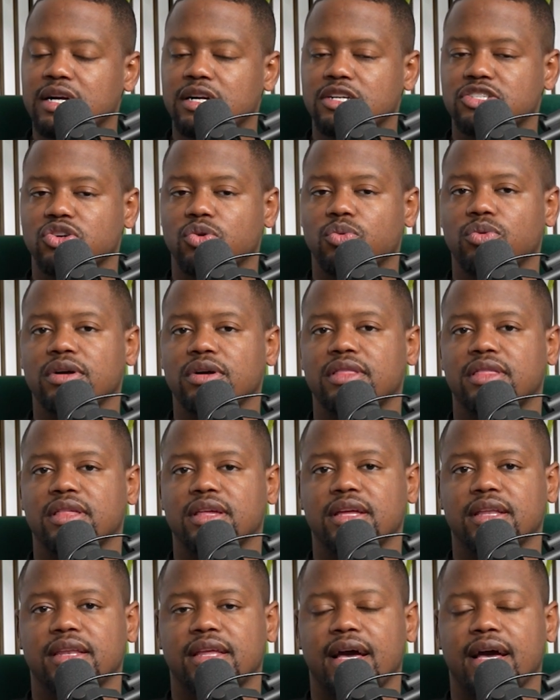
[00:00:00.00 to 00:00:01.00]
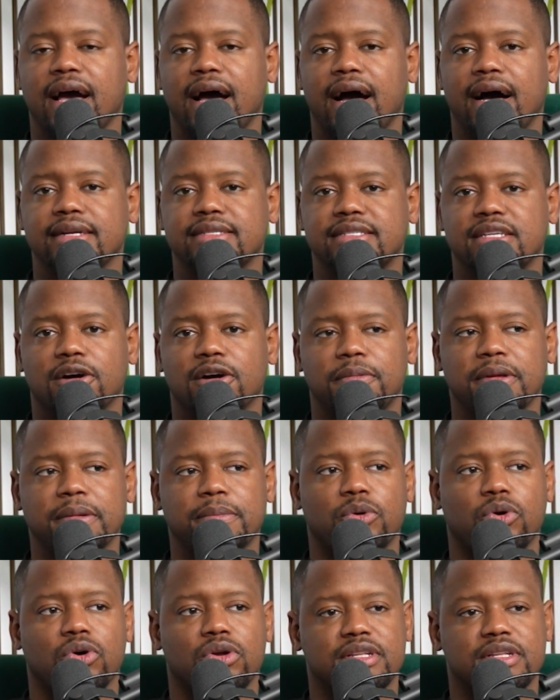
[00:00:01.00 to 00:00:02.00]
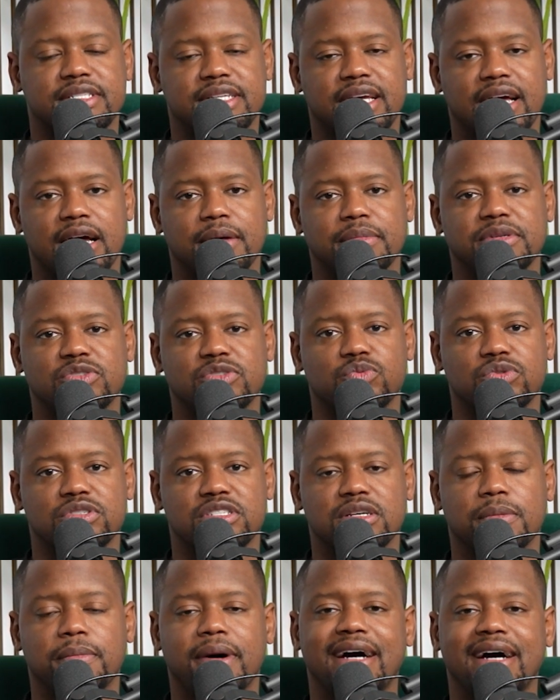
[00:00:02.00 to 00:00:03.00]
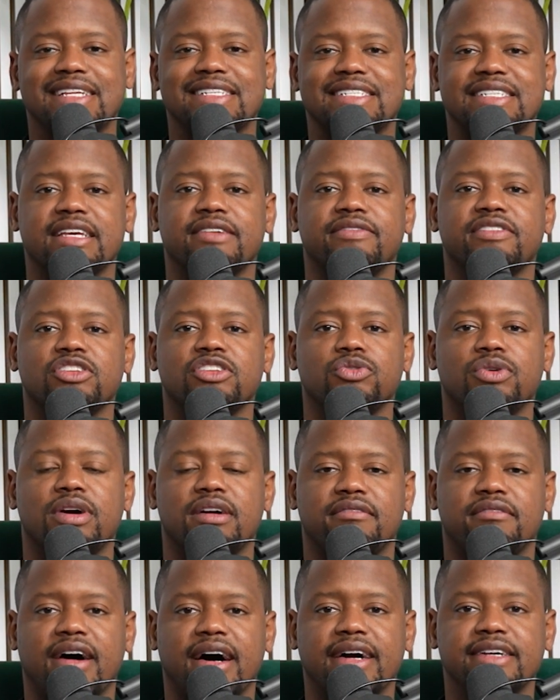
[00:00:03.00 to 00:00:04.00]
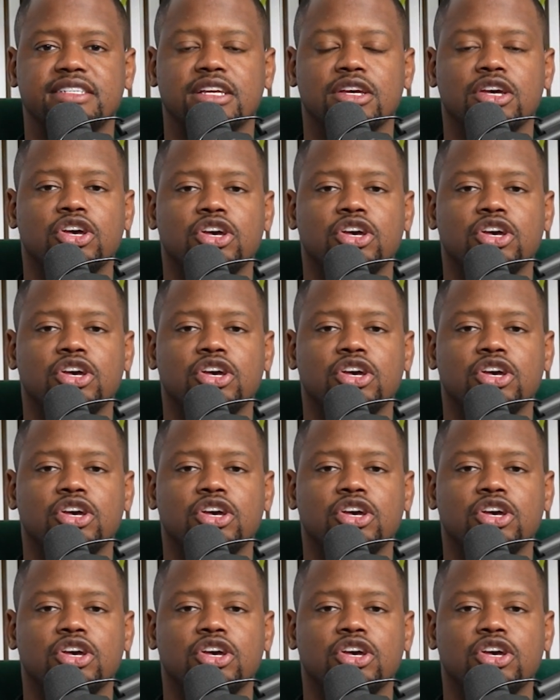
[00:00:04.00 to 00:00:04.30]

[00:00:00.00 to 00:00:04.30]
So one thing that I tell people all the time is when somebody's giving you advice,